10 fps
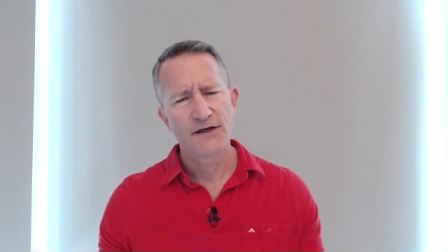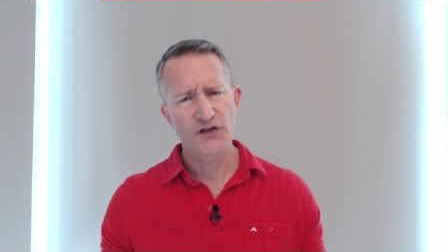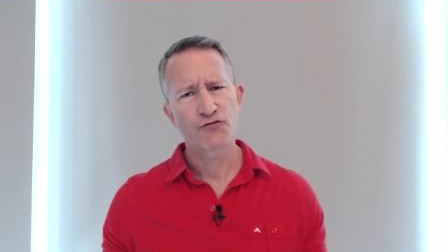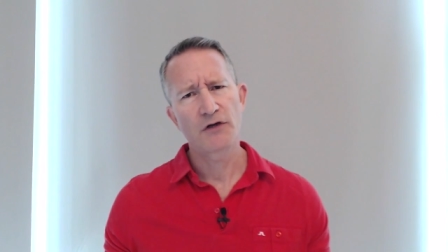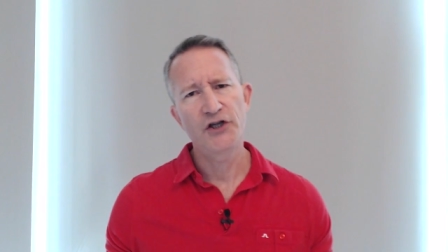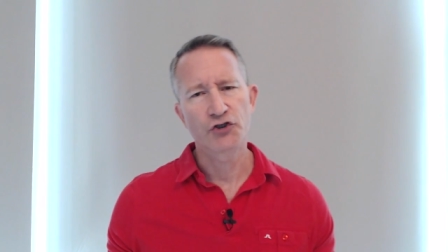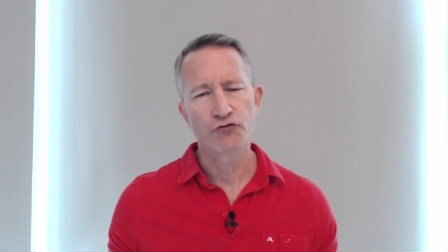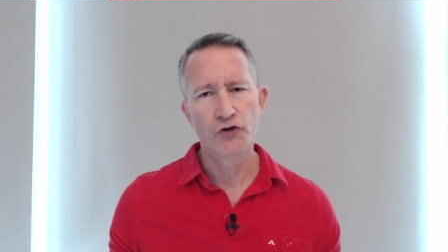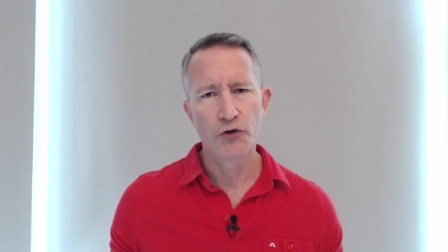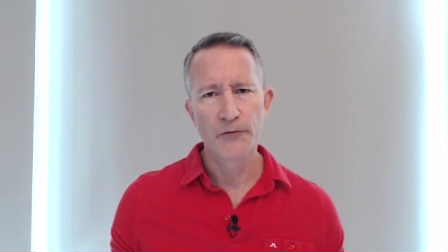is this really
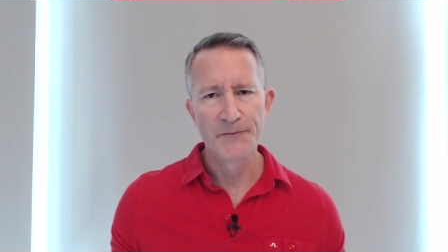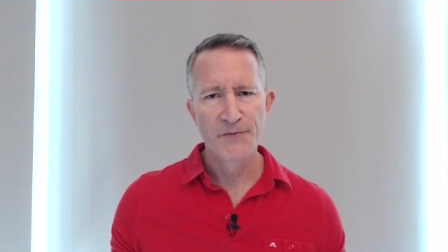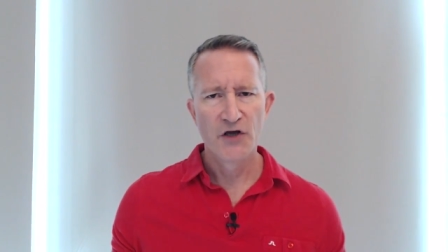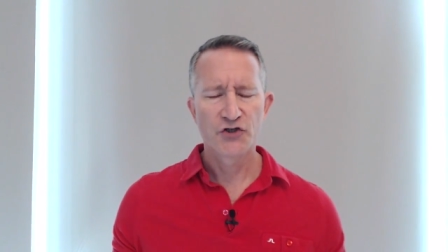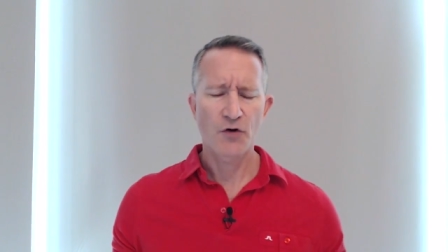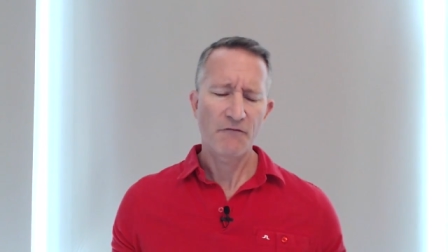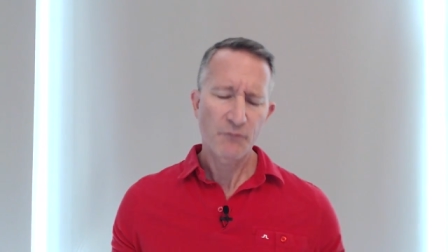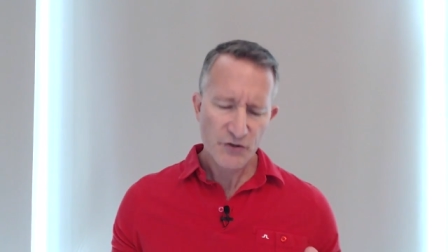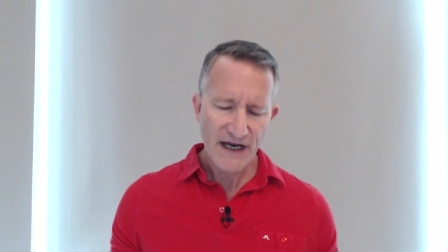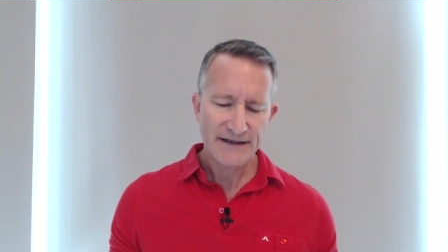true? So I've
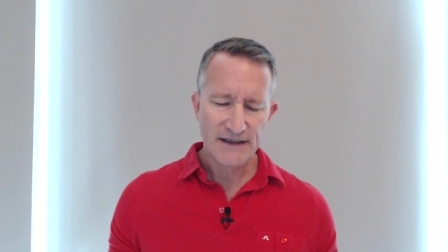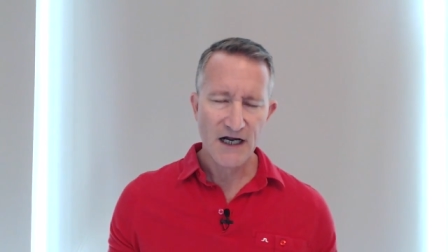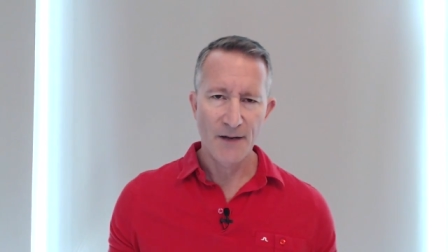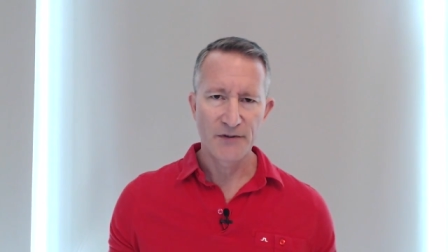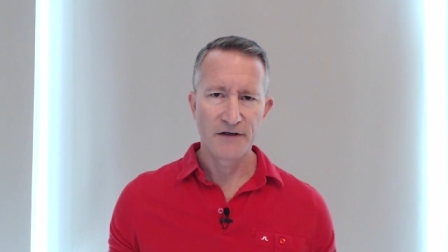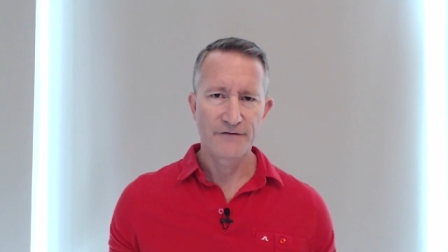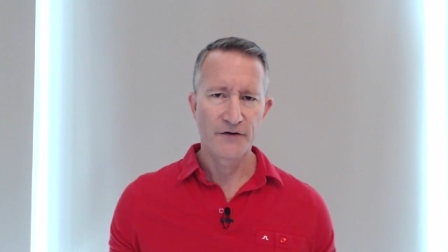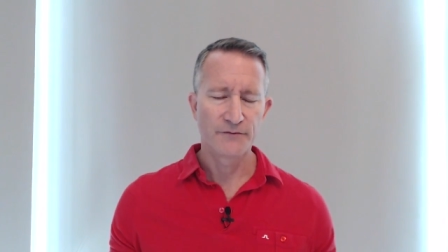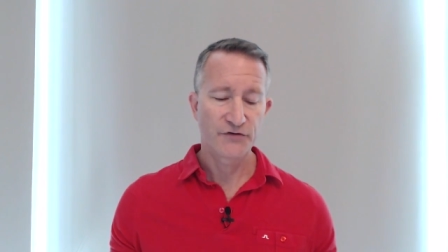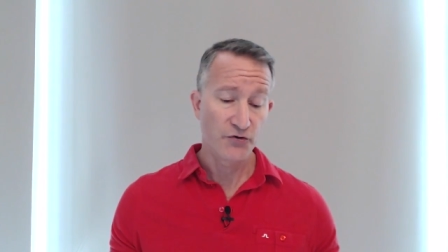presented a couple of
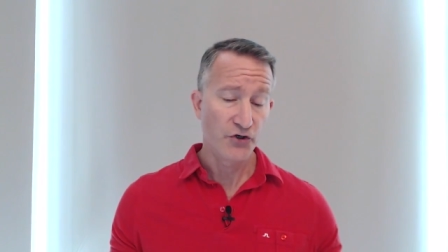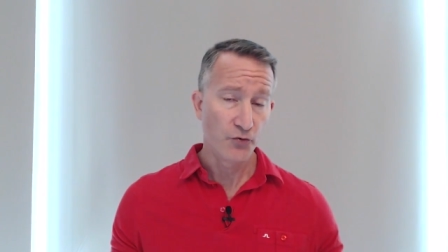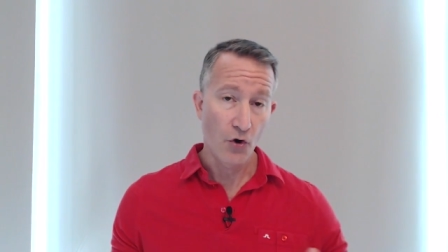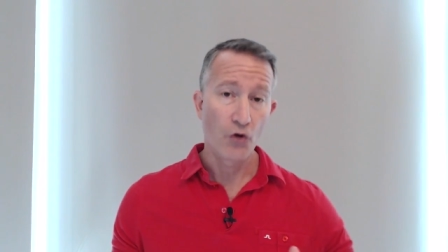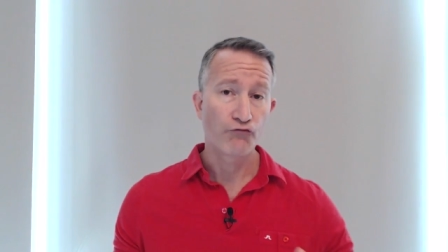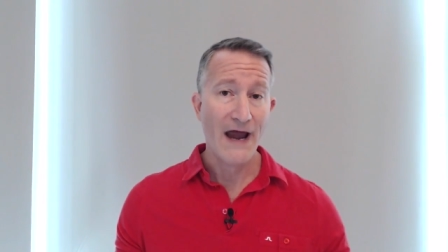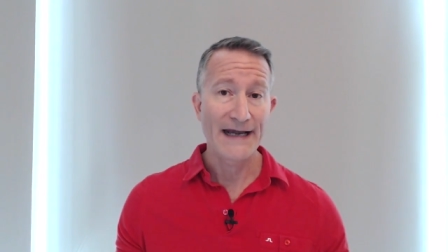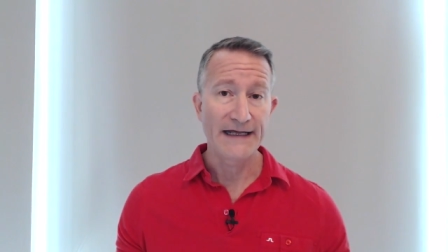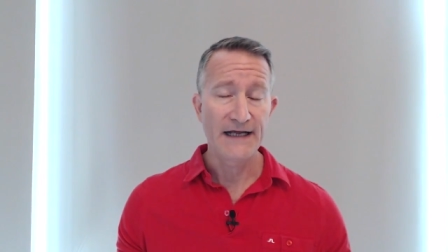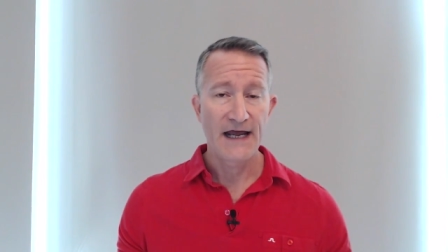them to you
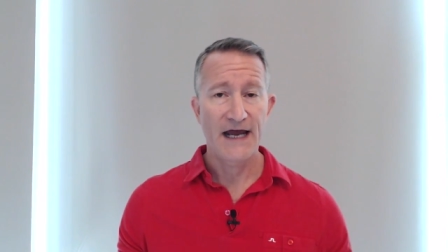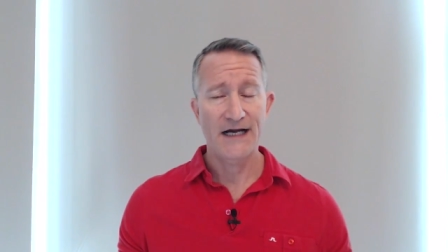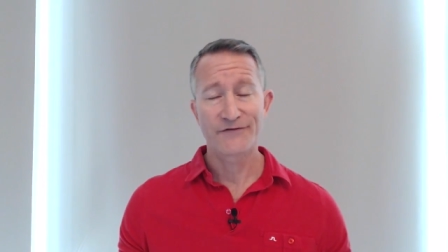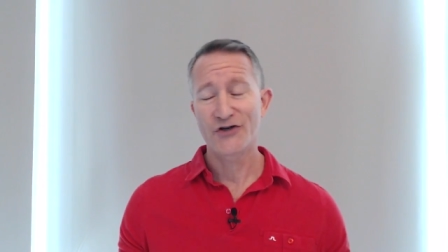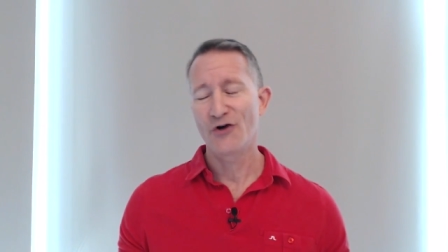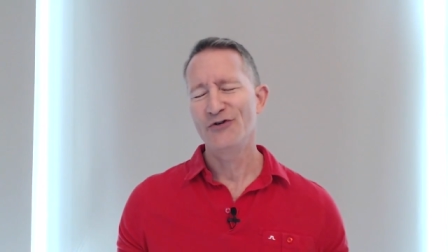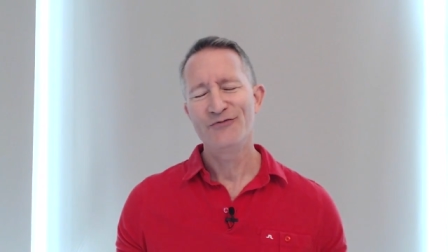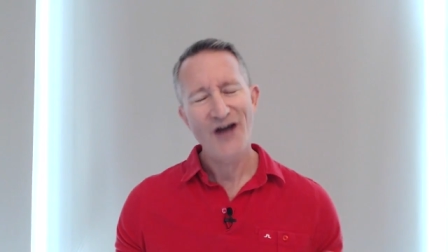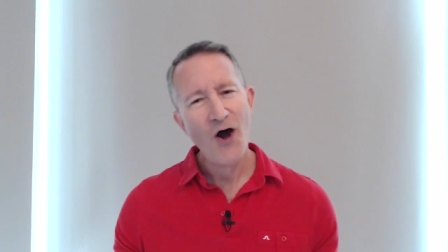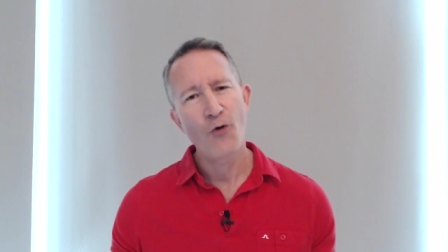already, and I've shown you,
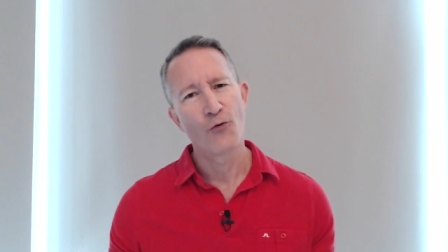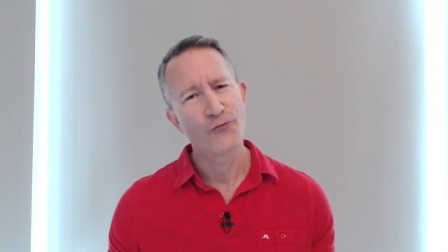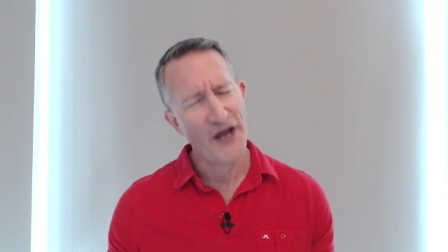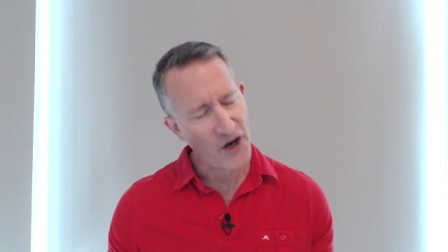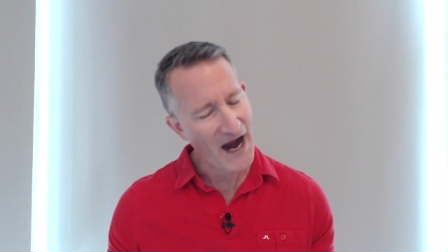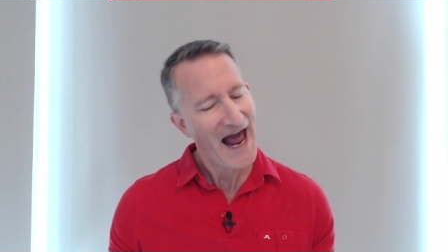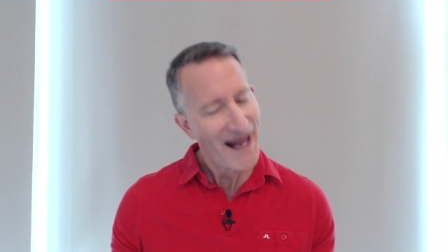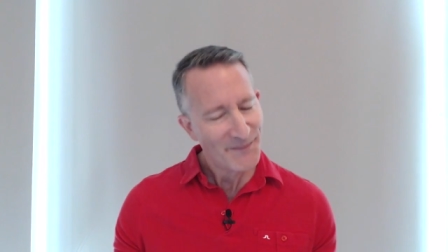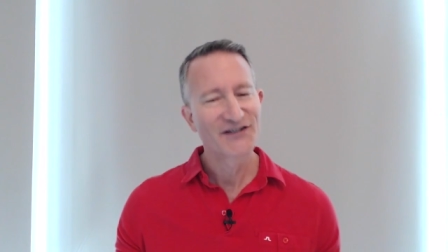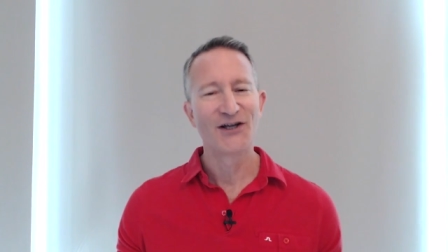no, they are
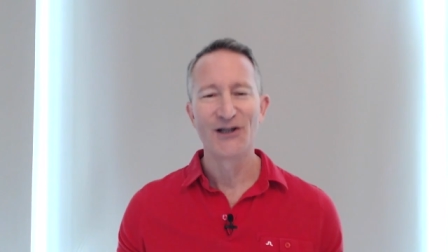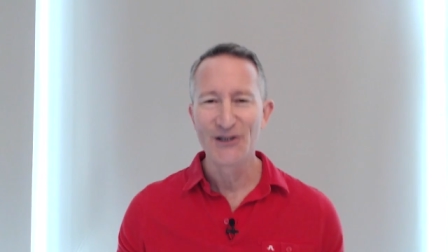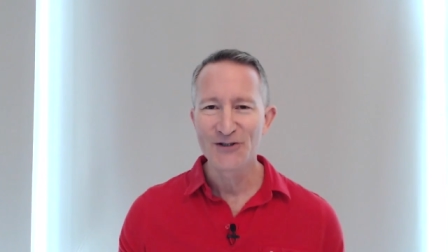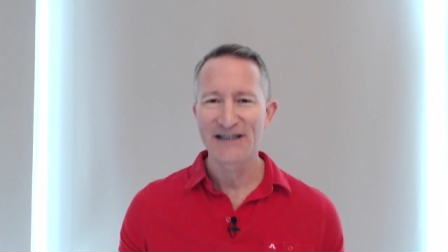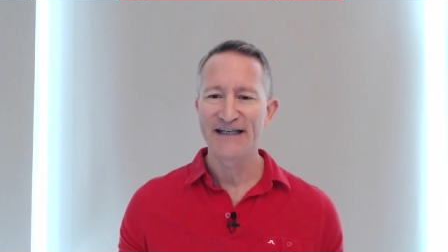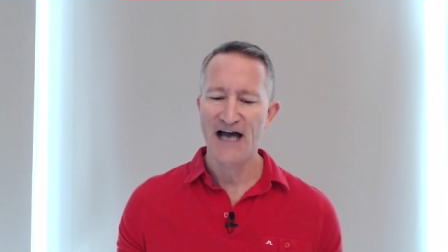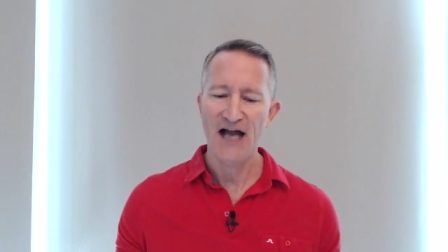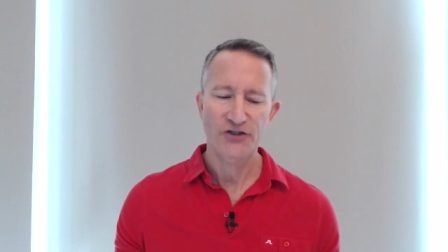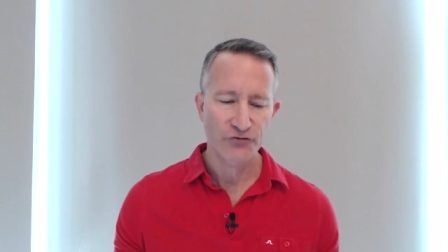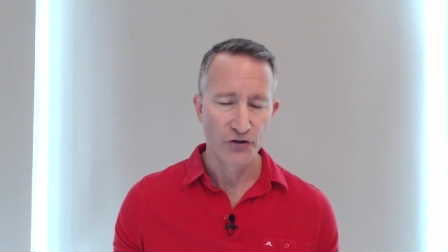absolutely
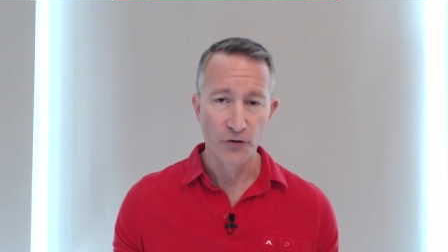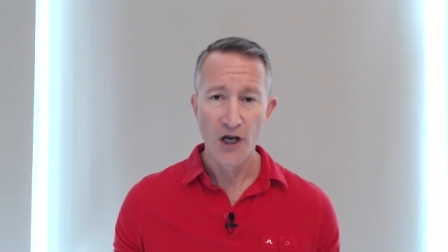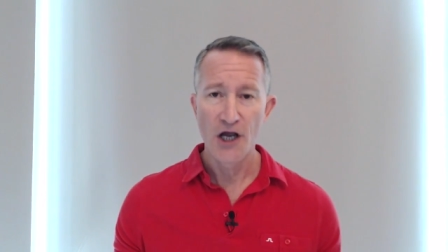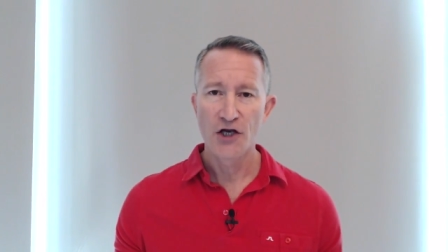not true.